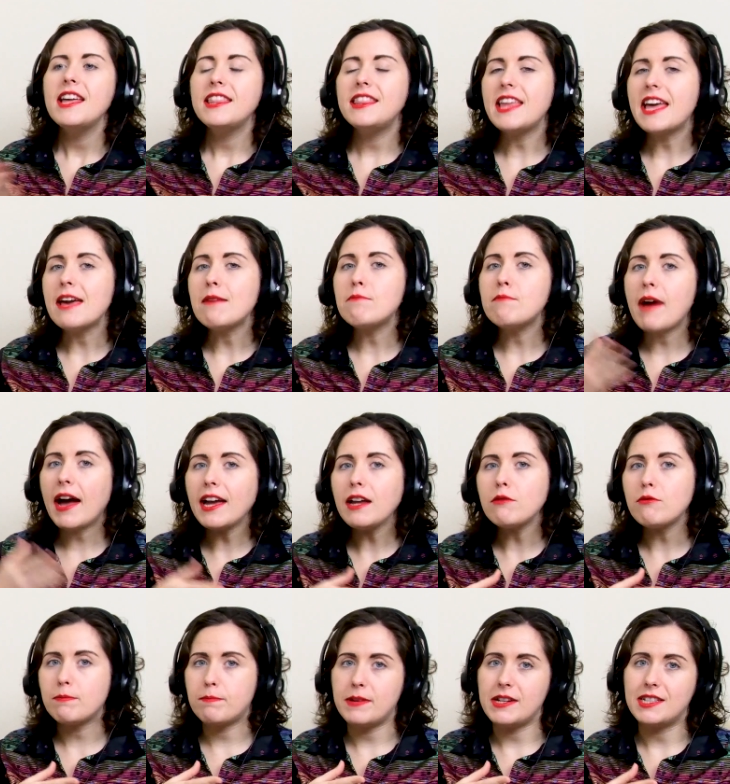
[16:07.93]
they
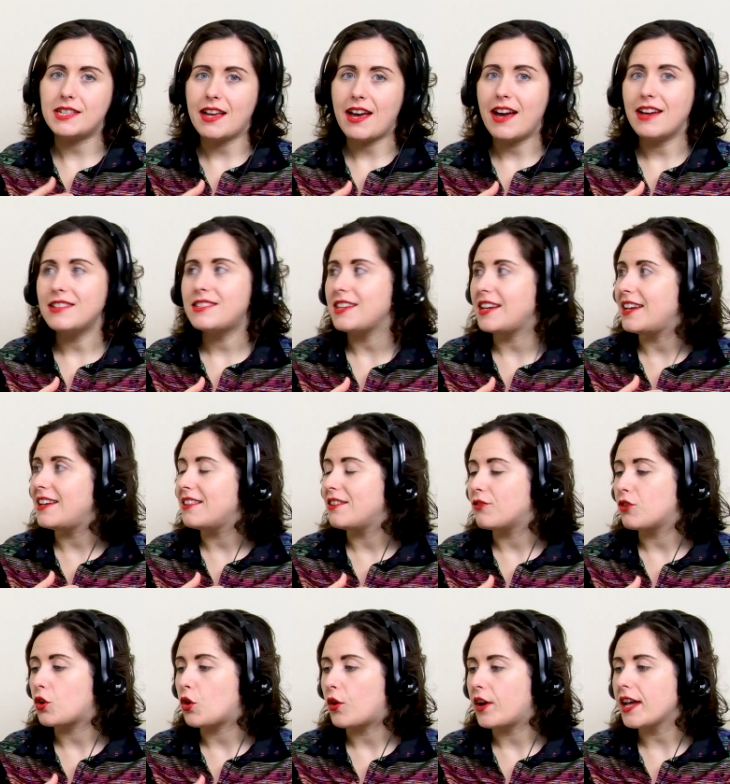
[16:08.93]
might be said in the
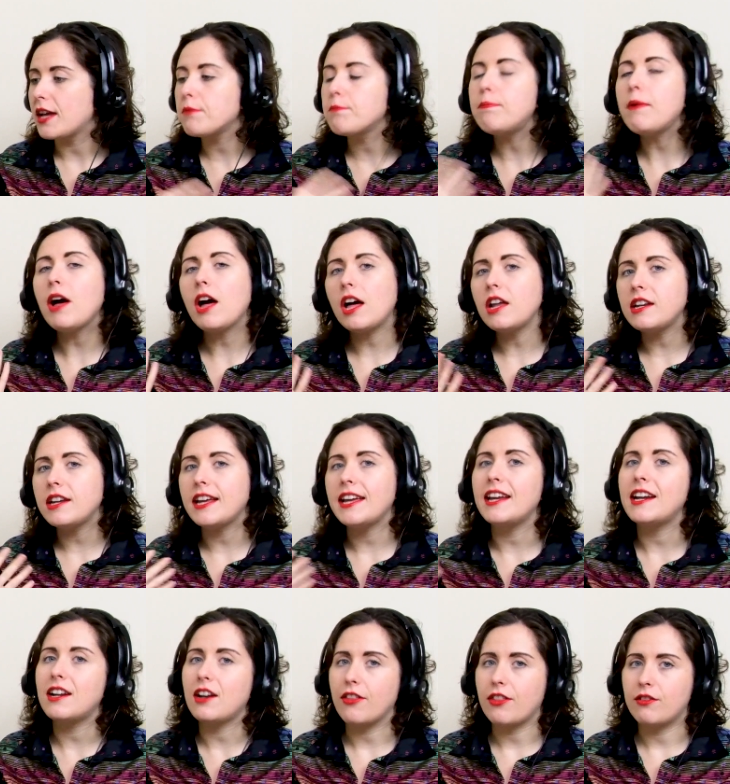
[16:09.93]
recording, but
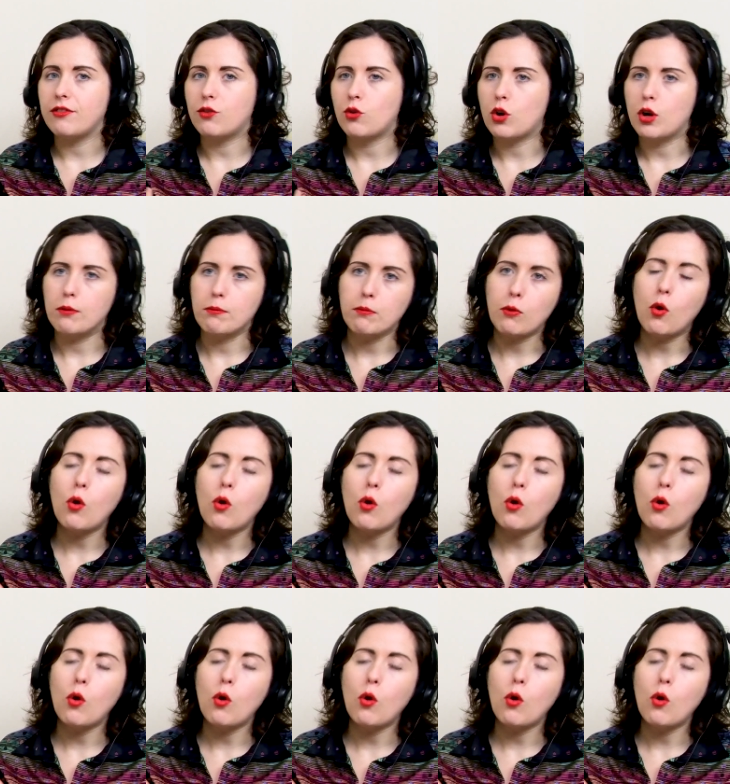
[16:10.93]
in another form,